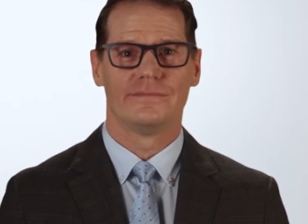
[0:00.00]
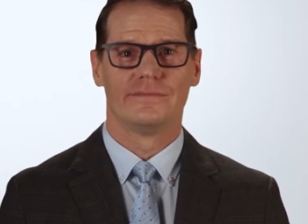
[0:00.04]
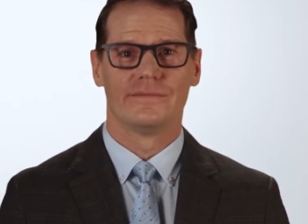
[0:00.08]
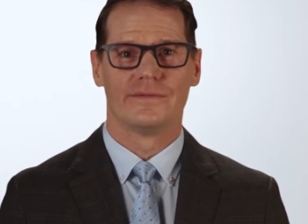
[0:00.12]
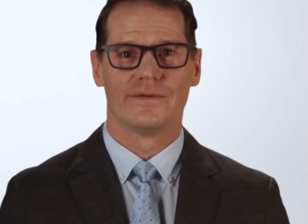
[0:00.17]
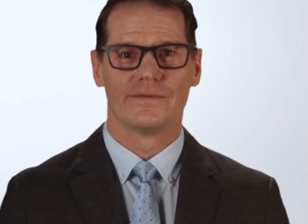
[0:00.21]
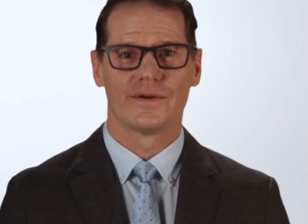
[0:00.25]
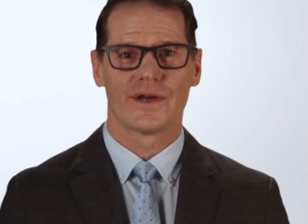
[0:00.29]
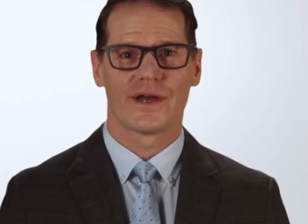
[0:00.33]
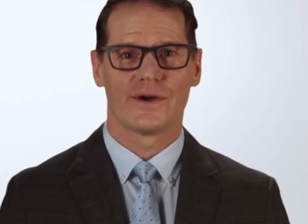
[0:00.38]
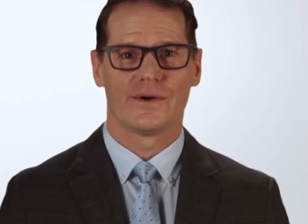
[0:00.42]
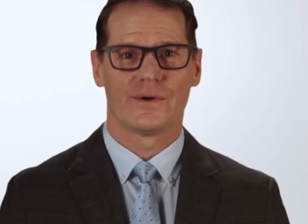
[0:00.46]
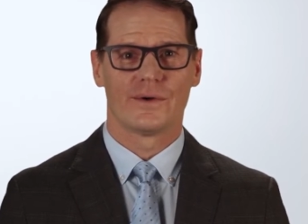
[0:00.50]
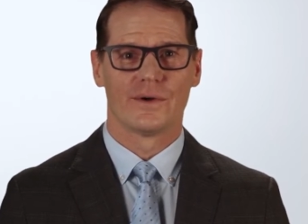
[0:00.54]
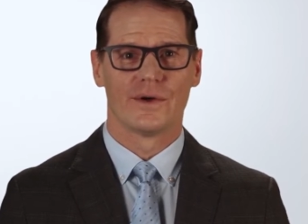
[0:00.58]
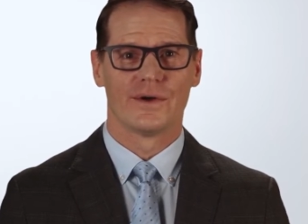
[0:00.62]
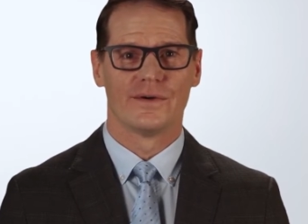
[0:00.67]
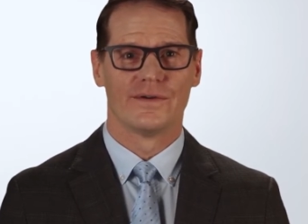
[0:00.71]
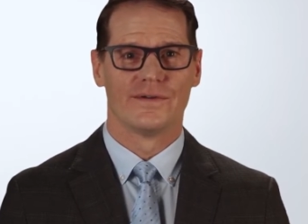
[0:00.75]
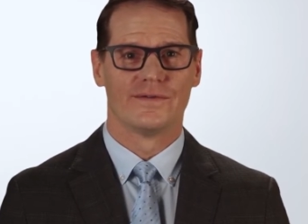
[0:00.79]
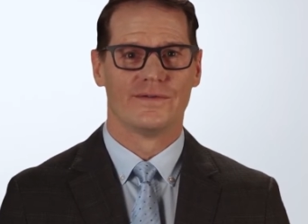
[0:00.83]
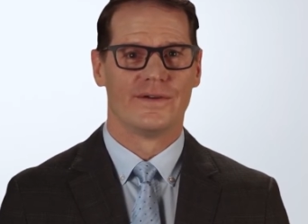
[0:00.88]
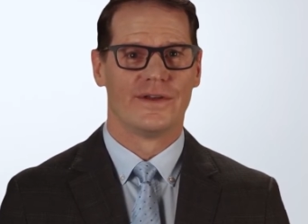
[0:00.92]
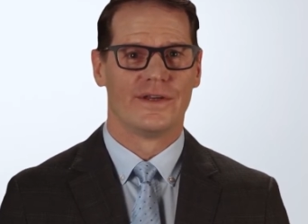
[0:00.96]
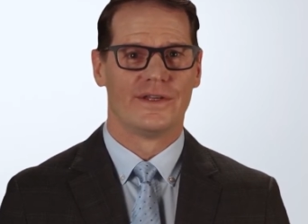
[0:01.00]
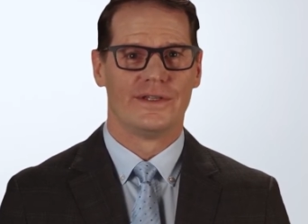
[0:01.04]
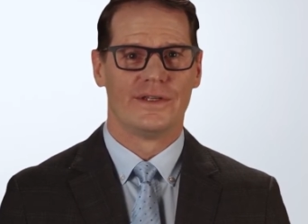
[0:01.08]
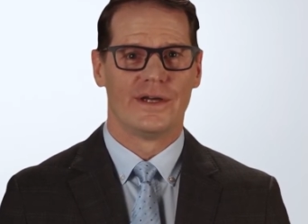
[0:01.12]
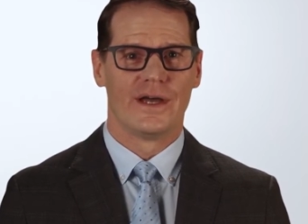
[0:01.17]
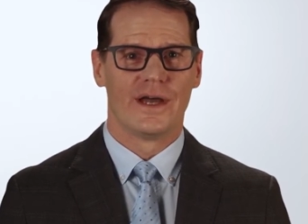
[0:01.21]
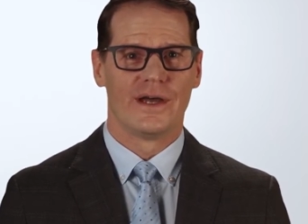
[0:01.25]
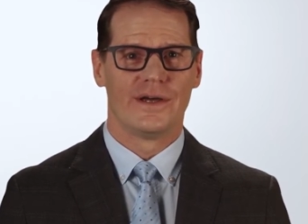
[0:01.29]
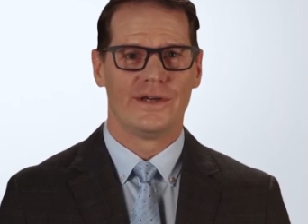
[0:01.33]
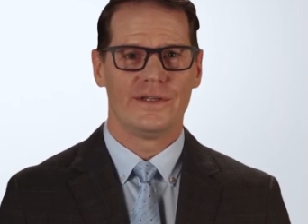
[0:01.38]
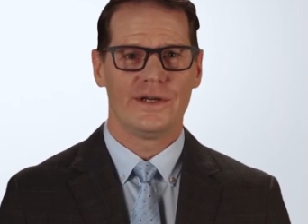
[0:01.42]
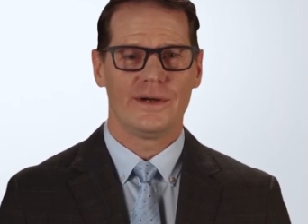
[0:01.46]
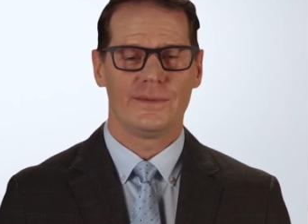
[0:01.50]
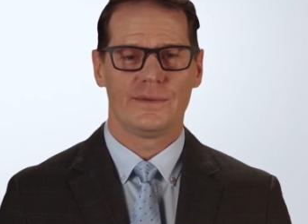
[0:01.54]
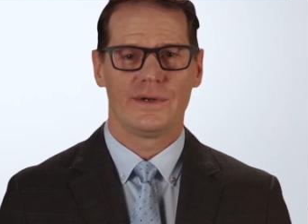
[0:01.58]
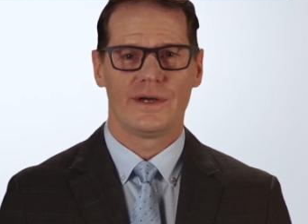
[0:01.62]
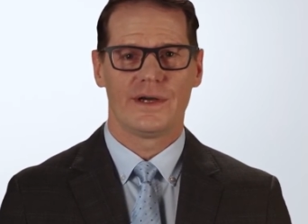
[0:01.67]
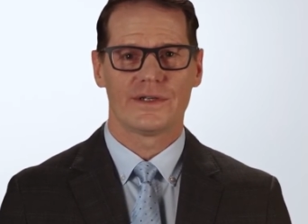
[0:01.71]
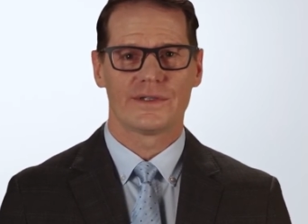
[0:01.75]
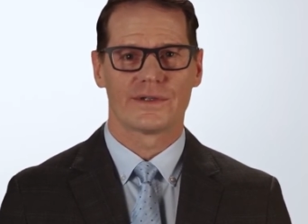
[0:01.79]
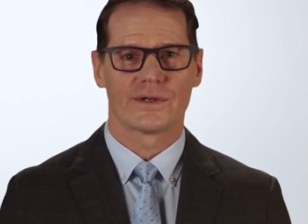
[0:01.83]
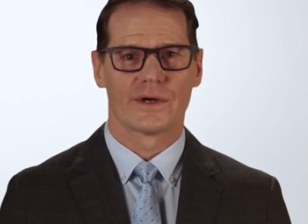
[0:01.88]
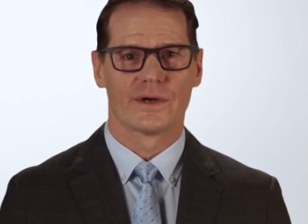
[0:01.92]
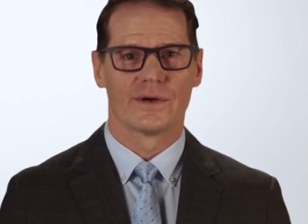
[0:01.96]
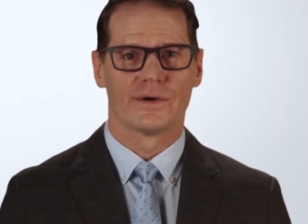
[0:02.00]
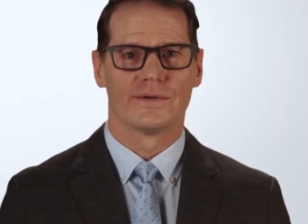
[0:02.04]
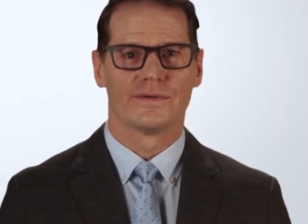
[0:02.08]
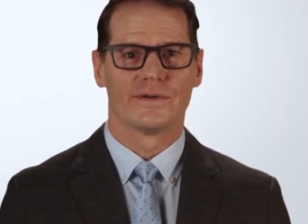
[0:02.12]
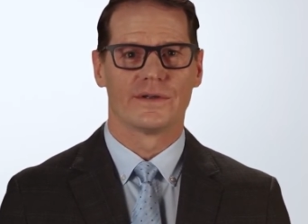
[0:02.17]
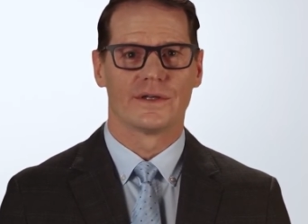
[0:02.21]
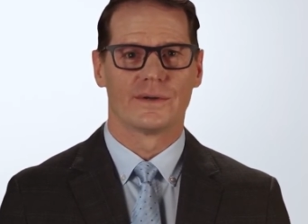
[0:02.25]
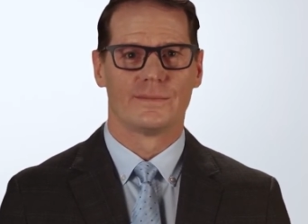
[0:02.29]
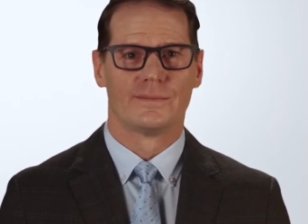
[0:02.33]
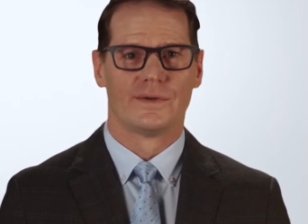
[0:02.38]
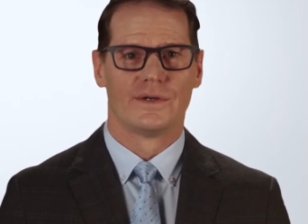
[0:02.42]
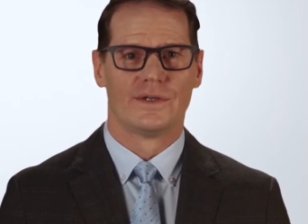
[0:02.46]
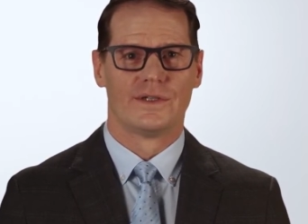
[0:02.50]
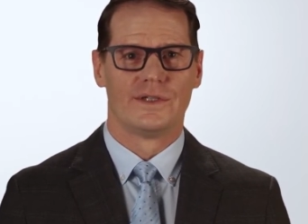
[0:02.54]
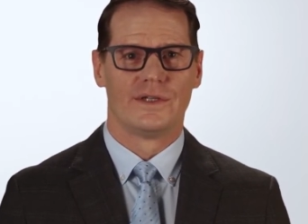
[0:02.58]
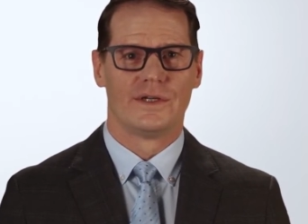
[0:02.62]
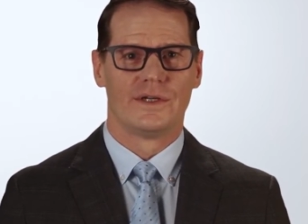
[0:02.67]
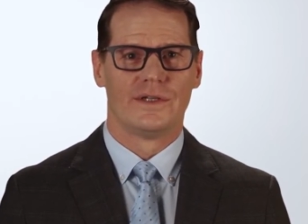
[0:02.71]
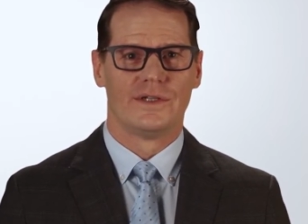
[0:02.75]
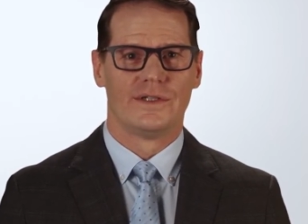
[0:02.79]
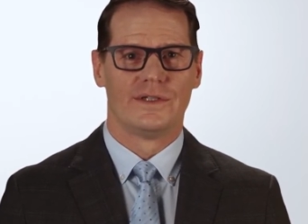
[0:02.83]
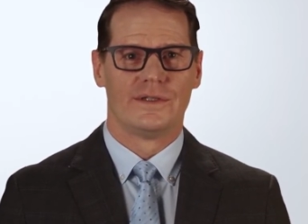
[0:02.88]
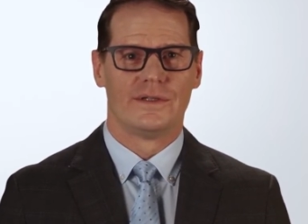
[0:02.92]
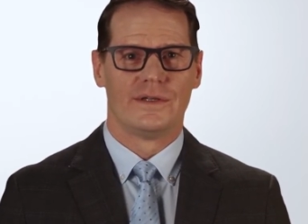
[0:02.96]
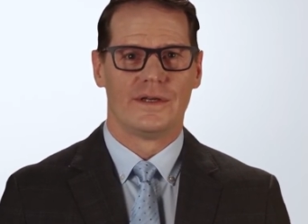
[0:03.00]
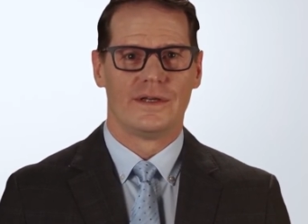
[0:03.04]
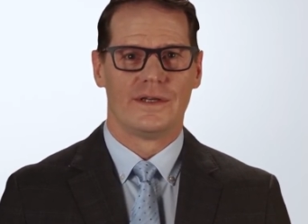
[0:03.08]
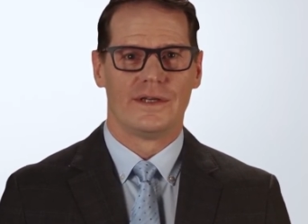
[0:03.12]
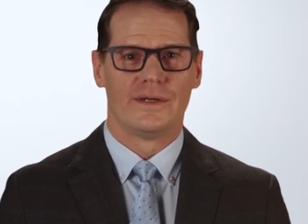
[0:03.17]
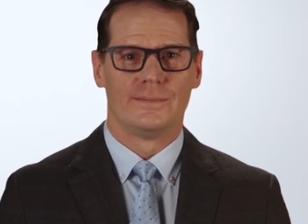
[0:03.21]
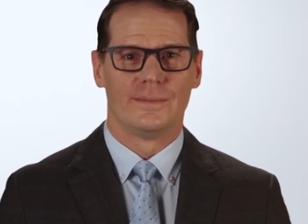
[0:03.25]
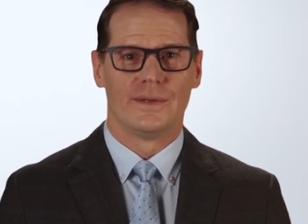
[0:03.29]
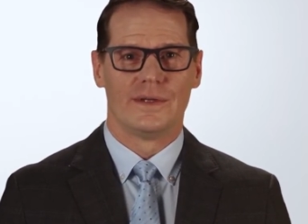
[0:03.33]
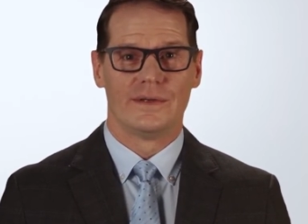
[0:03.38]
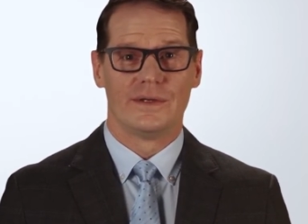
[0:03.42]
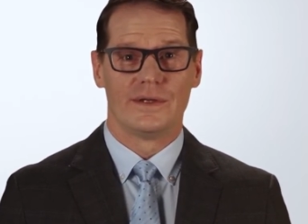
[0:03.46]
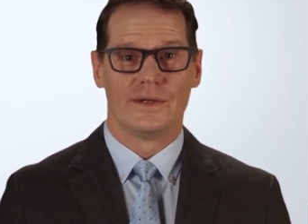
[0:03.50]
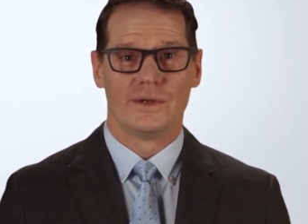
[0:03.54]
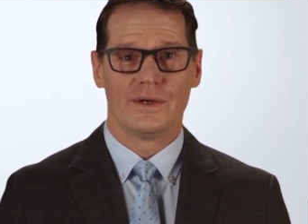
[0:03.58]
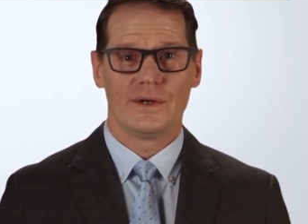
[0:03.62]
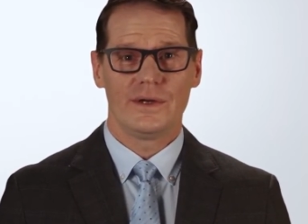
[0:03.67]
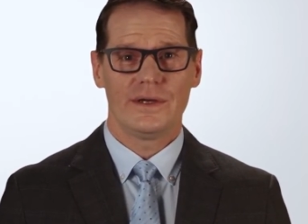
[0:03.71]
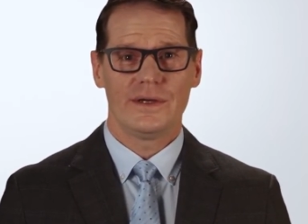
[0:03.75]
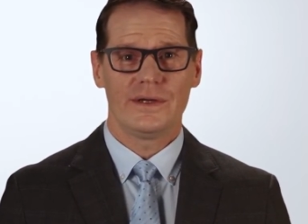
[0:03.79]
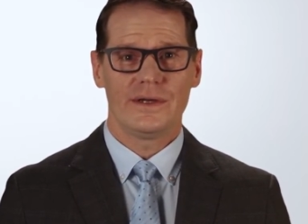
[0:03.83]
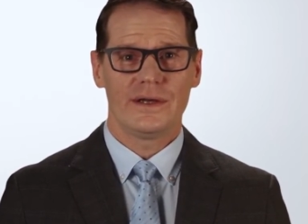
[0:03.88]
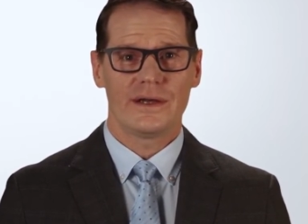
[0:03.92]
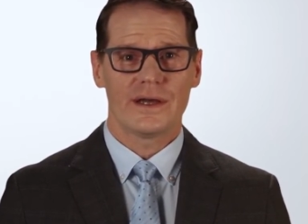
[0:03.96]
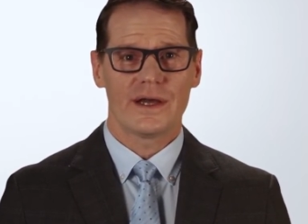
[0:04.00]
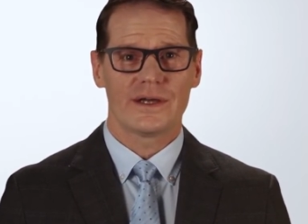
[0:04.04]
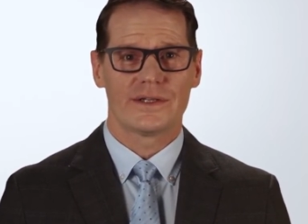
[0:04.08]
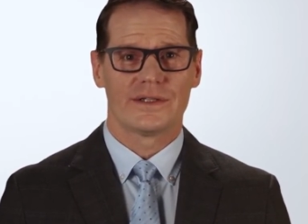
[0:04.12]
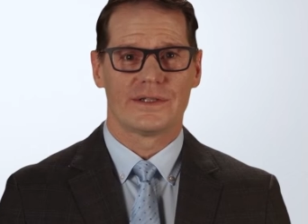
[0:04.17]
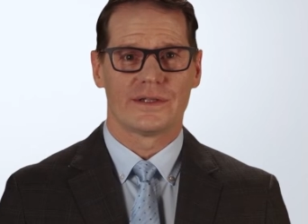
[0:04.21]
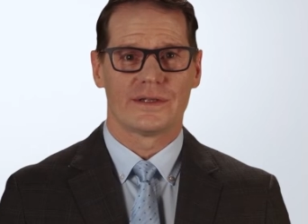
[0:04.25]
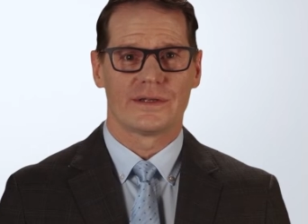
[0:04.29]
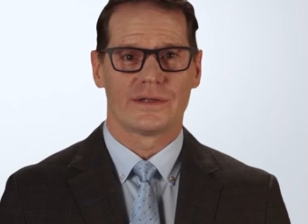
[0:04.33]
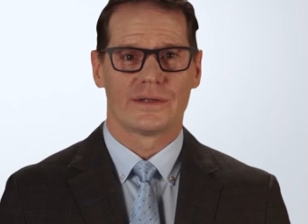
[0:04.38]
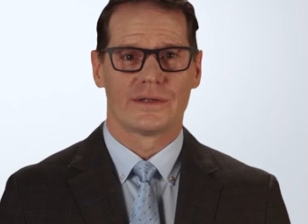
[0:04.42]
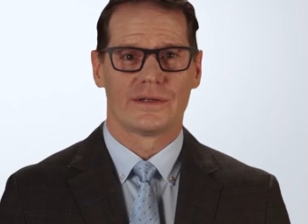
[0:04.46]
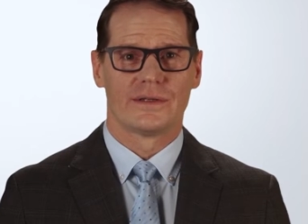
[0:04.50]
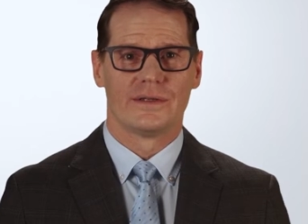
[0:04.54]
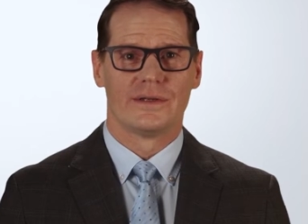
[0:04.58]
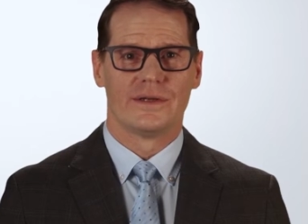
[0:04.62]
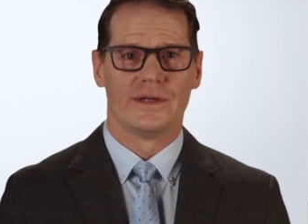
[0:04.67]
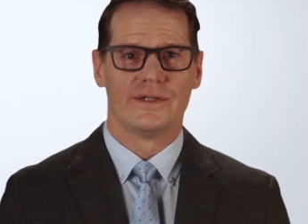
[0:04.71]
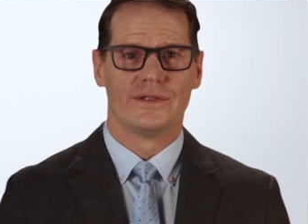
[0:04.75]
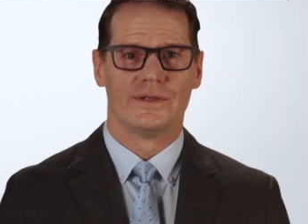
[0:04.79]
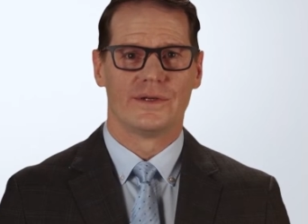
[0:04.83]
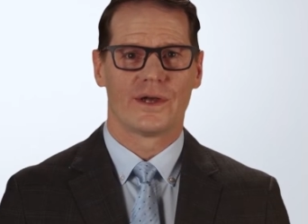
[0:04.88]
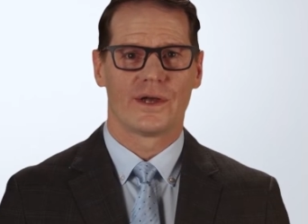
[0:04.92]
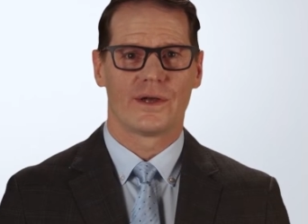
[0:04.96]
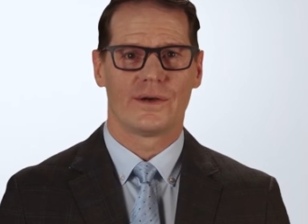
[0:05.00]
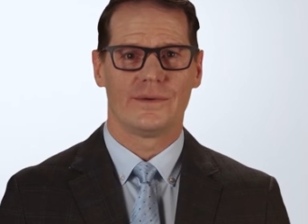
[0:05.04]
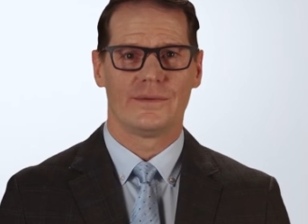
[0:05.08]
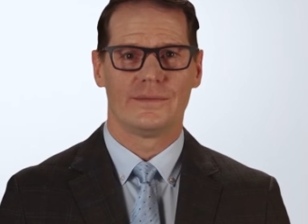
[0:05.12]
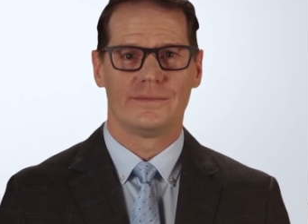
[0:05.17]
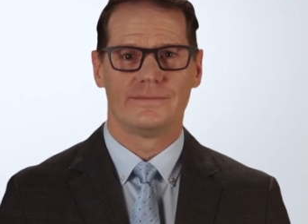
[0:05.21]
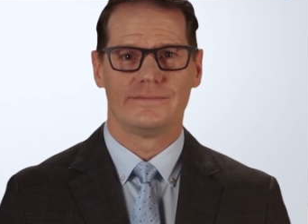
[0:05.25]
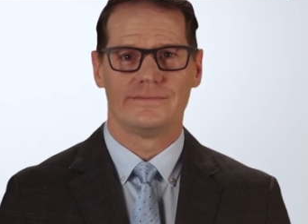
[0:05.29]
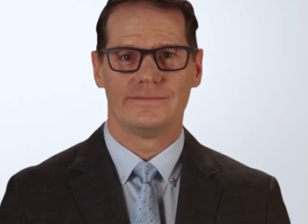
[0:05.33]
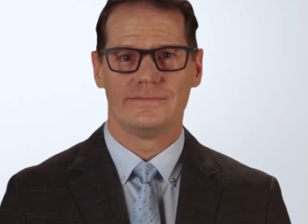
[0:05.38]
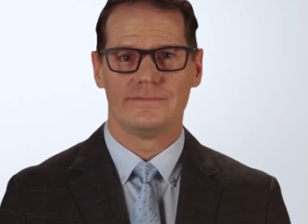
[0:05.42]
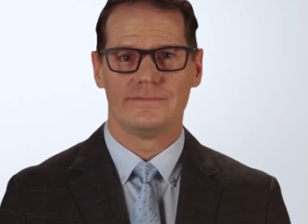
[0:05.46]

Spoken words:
The value of a fixed asset less all of the depreciation that has been recorded against it is called